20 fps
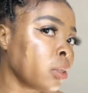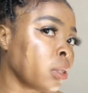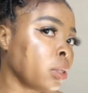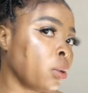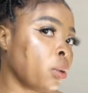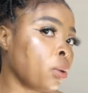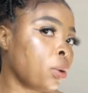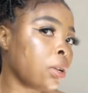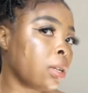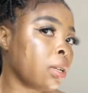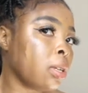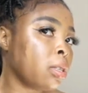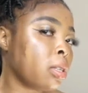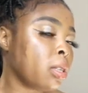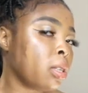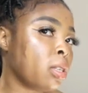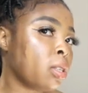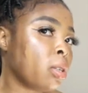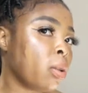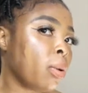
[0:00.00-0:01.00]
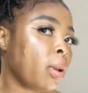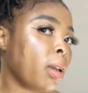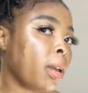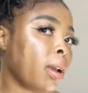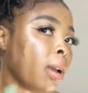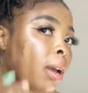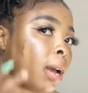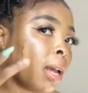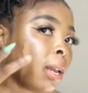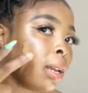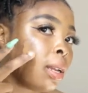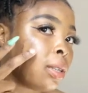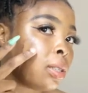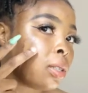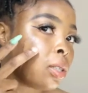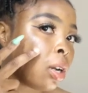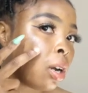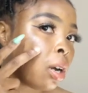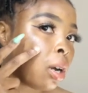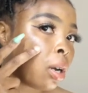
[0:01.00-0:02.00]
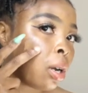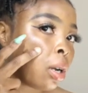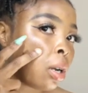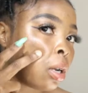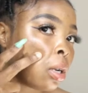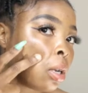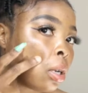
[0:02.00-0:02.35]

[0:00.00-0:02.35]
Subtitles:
Look, it's looking kind of dark,